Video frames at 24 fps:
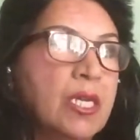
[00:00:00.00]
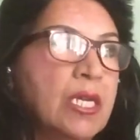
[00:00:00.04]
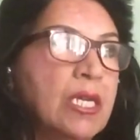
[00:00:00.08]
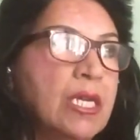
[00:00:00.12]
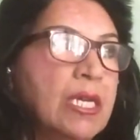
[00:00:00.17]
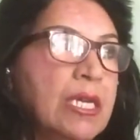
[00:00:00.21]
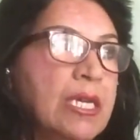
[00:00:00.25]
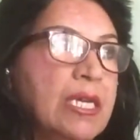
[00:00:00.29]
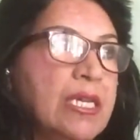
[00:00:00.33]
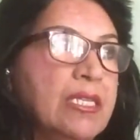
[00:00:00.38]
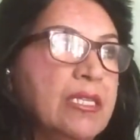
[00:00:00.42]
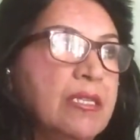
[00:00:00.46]

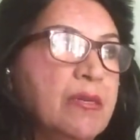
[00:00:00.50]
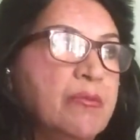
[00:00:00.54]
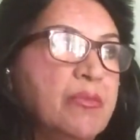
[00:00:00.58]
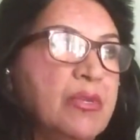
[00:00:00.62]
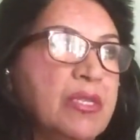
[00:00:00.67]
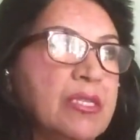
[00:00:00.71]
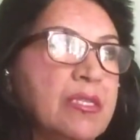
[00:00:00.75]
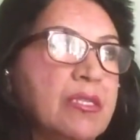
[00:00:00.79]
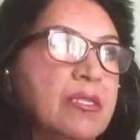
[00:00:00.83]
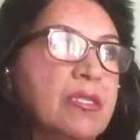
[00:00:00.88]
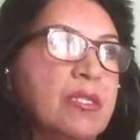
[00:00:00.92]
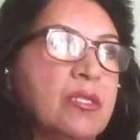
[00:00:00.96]
in the
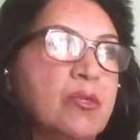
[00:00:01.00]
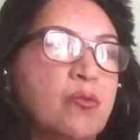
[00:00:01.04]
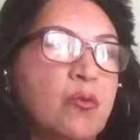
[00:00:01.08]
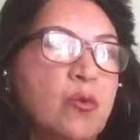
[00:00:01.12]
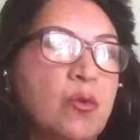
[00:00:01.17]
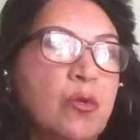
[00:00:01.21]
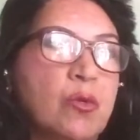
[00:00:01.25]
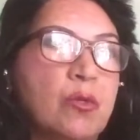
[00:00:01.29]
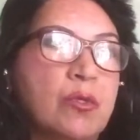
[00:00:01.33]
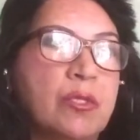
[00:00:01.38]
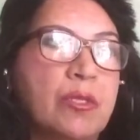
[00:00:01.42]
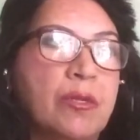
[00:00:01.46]
business
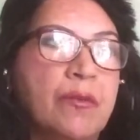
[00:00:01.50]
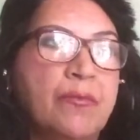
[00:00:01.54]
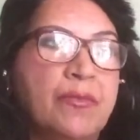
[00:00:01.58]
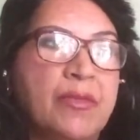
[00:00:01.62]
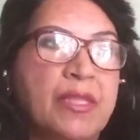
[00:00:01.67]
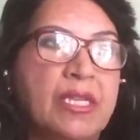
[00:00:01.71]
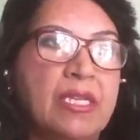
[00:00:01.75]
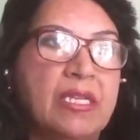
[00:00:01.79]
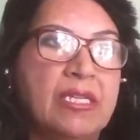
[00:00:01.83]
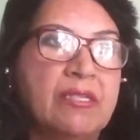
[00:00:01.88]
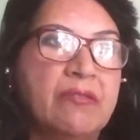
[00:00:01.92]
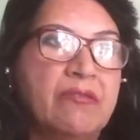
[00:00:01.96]
world.
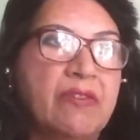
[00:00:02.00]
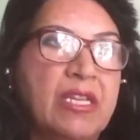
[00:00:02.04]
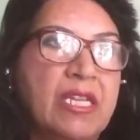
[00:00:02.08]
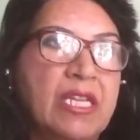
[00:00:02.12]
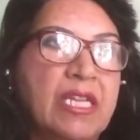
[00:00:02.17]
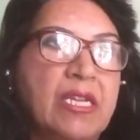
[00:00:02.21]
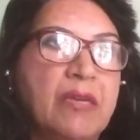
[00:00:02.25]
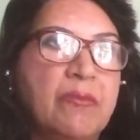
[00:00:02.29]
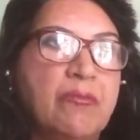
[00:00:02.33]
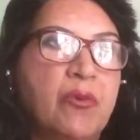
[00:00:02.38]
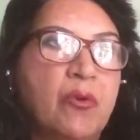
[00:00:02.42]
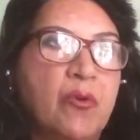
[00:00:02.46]
It's very
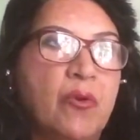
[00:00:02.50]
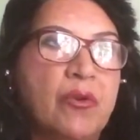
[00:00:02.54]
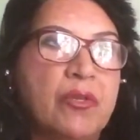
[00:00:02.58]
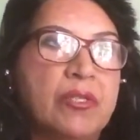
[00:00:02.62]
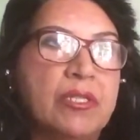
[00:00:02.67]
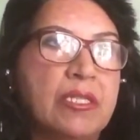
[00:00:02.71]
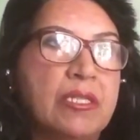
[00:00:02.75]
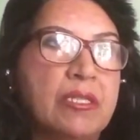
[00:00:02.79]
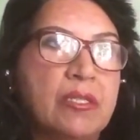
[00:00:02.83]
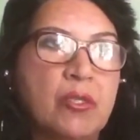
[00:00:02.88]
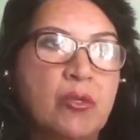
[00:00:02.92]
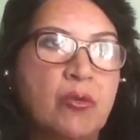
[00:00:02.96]

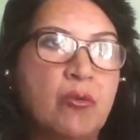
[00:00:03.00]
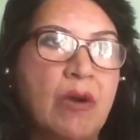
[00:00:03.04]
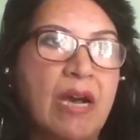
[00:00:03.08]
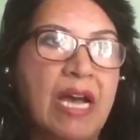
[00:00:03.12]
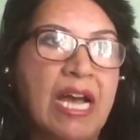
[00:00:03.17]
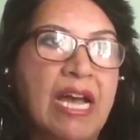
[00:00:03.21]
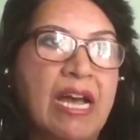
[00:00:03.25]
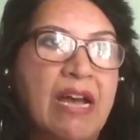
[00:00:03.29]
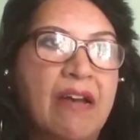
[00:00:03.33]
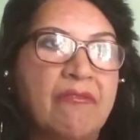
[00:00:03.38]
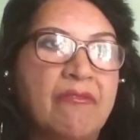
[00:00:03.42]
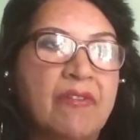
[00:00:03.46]
important to
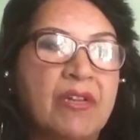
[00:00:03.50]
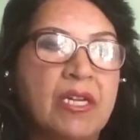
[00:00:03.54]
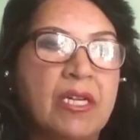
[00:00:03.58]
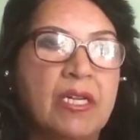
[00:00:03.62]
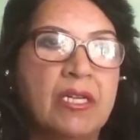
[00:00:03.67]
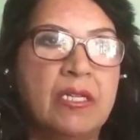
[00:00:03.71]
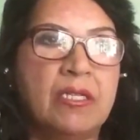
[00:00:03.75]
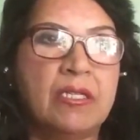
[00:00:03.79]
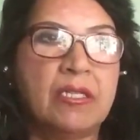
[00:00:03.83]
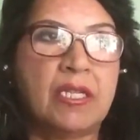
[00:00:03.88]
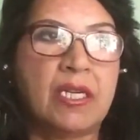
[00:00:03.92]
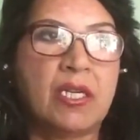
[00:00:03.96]
have
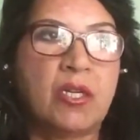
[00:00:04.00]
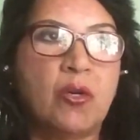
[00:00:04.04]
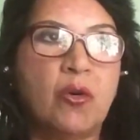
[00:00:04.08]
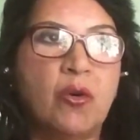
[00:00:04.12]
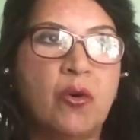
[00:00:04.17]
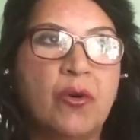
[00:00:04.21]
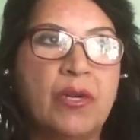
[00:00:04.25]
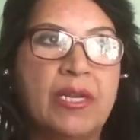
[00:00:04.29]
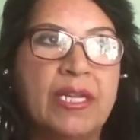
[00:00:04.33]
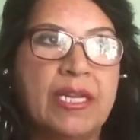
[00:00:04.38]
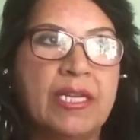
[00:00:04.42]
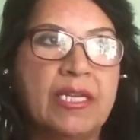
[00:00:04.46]
the
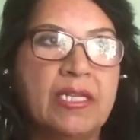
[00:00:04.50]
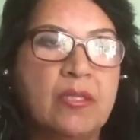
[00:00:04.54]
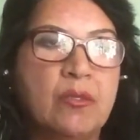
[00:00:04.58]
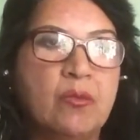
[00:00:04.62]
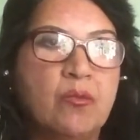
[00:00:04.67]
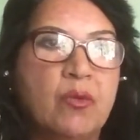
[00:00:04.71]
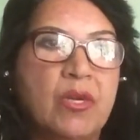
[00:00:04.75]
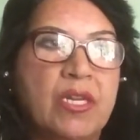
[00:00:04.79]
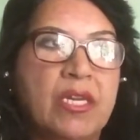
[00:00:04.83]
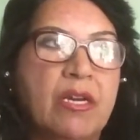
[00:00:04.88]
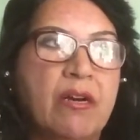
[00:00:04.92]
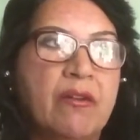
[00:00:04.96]
correct
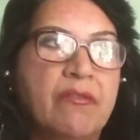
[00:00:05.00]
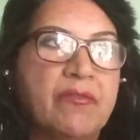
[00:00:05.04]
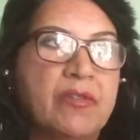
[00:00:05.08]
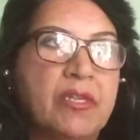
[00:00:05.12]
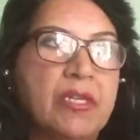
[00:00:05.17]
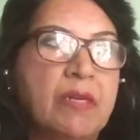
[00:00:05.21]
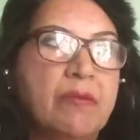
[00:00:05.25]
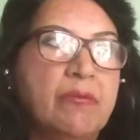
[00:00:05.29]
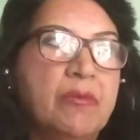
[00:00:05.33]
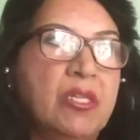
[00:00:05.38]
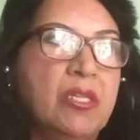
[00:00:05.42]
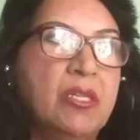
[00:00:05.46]
way of
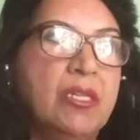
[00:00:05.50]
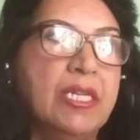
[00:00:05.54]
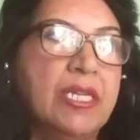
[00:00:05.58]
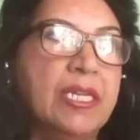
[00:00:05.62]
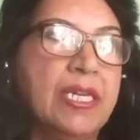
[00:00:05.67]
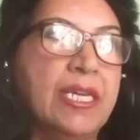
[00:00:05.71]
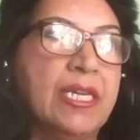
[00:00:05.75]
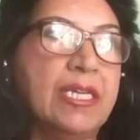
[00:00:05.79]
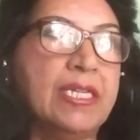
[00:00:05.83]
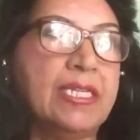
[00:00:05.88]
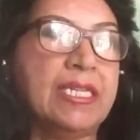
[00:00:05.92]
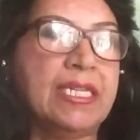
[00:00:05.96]

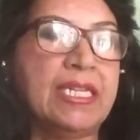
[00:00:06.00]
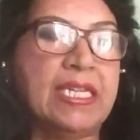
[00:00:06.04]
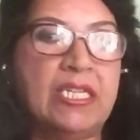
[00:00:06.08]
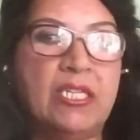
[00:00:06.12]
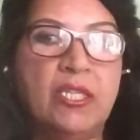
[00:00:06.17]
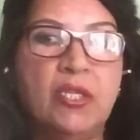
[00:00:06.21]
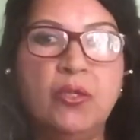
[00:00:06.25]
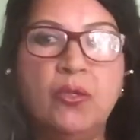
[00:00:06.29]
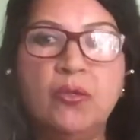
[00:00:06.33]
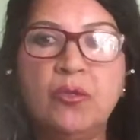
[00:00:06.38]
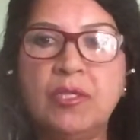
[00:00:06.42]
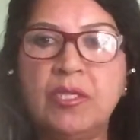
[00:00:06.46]
communicating and
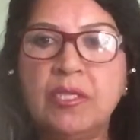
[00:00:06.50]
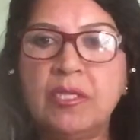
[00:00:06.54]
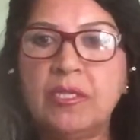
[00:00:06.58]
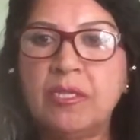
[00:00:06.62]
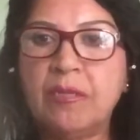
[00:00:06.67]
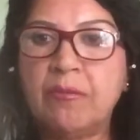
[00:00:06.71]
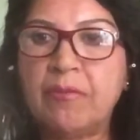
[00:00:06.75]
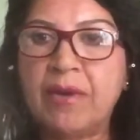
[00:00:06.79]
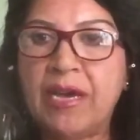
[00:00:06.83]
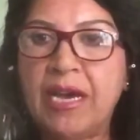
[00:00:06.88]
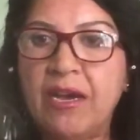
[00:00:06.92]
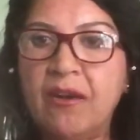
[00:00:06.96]
using the
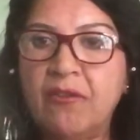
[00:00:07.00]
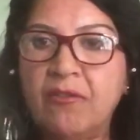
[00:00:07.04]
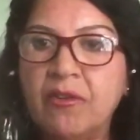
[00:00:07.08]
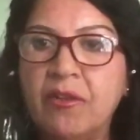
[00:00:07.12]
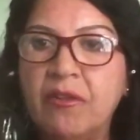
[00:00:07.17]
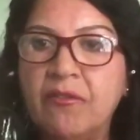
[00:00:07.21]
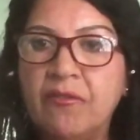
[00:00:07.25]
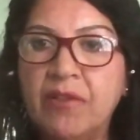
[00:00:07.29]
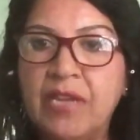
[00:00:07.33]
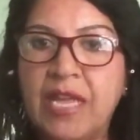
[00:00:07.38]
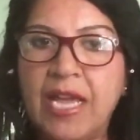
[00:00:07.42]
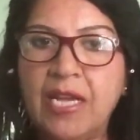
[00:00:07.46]
power
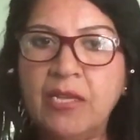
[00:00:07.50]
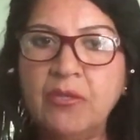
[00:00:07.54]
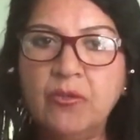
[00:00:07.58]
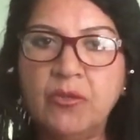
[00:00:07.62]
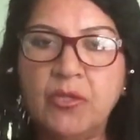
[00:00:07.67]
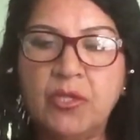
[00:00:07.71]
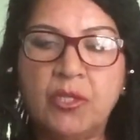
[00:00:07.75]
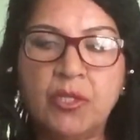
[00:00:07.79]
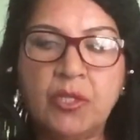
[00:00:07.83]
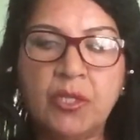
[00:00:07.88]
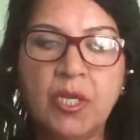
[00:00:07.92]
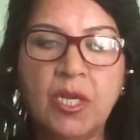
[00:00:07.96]
of
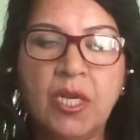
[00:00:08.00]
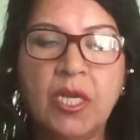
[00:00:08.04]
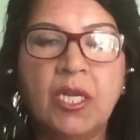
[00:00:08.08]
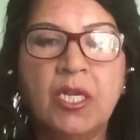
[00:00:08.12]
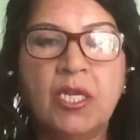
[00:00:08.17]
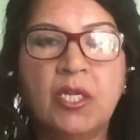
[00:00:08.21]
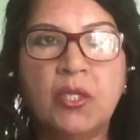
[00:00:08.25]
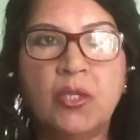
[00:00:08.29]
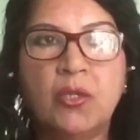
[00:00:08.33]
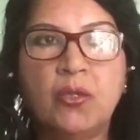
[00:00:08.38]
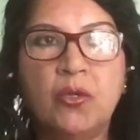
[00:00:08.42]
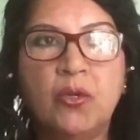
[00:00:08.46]
language
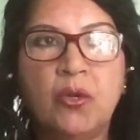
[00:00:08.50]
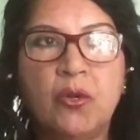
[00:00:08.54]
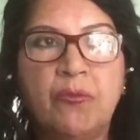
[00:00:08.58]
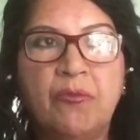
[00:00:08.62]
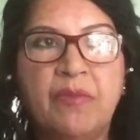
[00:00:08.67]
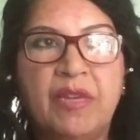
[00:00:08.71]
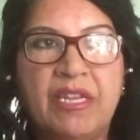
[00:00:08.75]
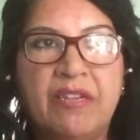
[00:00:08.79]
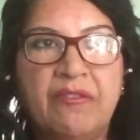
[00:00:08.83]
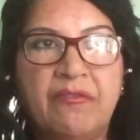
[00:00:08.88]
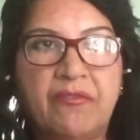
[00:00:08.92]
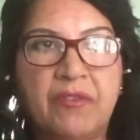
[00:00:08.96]
to your
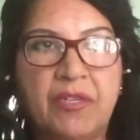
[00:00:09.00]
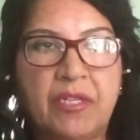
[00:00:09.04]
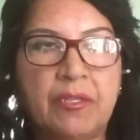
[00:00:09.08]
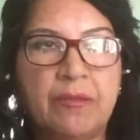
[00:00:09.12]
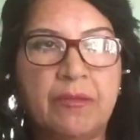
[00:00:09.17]
benefit.